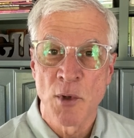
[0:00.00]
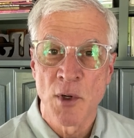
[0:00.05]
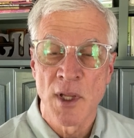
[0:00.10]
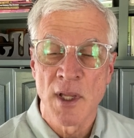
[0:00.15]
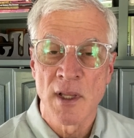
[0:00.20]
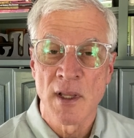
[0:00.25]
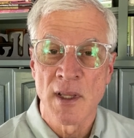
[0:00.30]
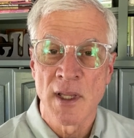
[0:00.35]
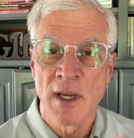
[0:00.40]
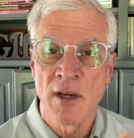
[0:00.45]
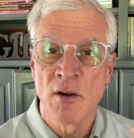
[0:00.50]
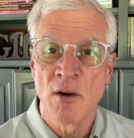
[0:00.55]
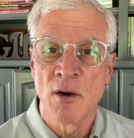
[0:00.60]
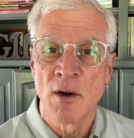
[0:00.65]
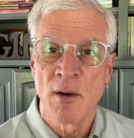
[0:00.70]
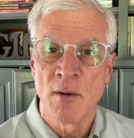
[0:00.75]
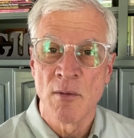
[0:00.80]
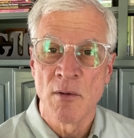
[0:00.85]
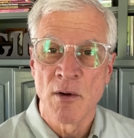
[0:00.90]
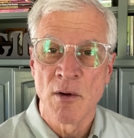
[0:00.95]
putting the
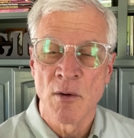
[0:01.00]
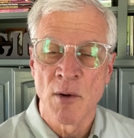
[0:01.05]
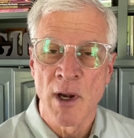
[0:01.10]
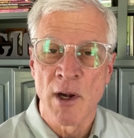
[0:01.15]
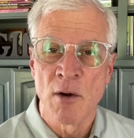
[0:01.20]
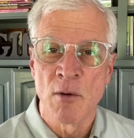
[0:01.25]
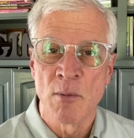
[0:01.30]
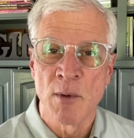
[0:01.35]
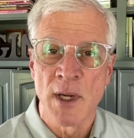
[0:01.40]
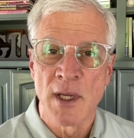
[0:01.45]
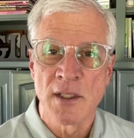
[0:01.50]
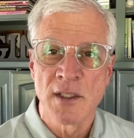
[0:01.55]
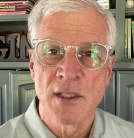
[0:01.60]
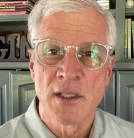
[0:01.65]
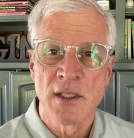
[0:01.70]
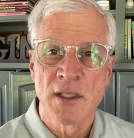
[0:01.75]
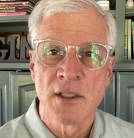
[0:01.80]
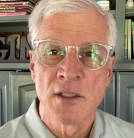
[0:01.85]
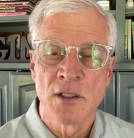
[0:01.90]
lender at greater risk.